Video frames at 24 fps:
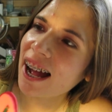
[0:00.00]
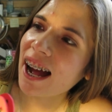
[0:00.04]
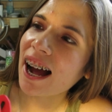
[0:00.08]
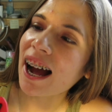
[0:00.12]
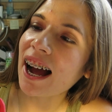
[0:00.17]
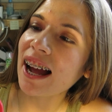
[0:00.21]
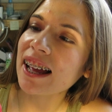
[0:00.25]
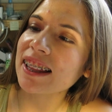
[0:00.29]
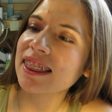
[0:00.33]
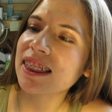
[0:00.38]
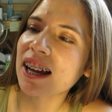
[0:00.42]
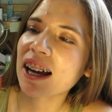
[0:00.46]

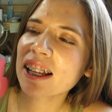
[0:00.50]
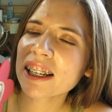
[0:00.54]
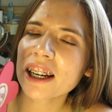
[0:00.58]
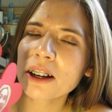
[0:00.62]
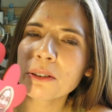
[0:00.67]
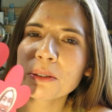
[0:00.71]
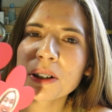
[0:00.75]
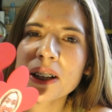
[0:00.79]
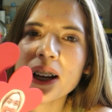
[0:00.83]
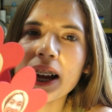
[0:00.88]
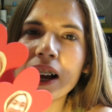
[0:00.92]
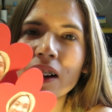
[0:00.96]
I thought I
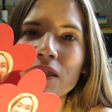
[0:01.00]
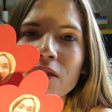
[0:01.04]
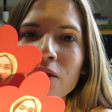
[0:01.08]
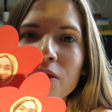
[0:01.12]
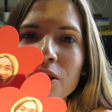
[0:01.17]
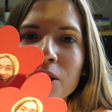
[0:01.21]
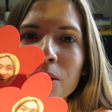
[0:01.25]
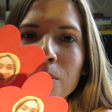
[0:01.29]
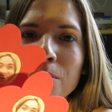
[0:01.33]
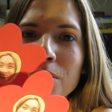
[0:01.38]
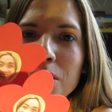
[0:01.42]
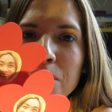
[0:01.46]
would have
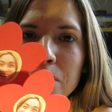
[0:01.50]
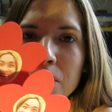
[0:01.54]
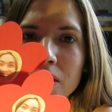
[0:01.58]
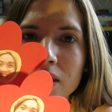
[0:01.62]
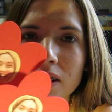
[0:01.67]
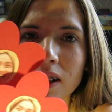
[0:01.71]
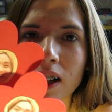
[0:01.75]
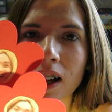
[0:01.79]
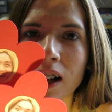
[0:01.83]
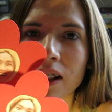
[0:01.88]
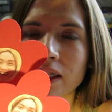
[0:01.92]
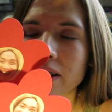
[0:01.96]
room to put
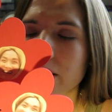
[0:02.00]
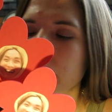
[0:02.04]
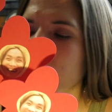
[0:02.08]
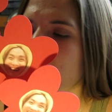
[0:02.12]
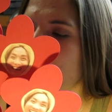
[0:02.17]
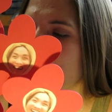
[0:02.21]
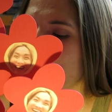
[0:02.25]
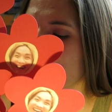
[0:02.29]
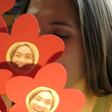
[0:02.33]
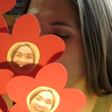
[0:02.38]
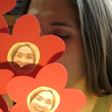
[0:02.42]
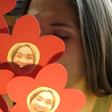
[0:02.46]
the other
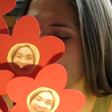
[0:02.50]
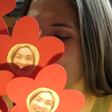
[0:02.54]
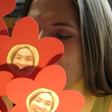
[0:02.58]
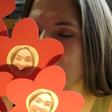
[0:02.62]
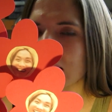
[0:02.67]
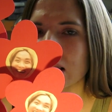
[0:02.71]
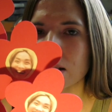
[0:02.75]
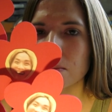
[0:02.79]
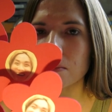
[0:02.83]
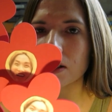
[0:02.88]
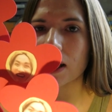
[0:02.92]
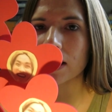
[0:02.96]
members, but it
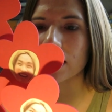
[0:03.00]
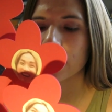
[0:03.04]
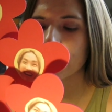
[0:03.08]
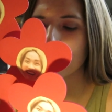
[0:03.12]
seems like